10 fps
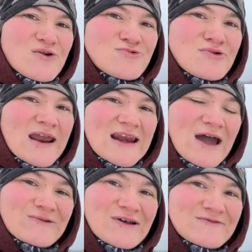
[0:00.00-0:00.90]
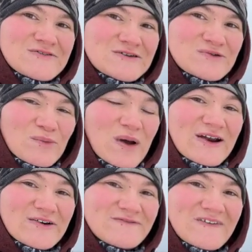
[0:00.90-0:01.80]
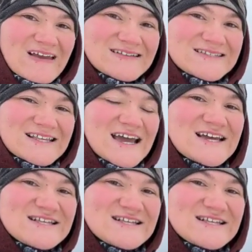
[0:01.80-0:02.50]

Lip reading: right out of this wire fence.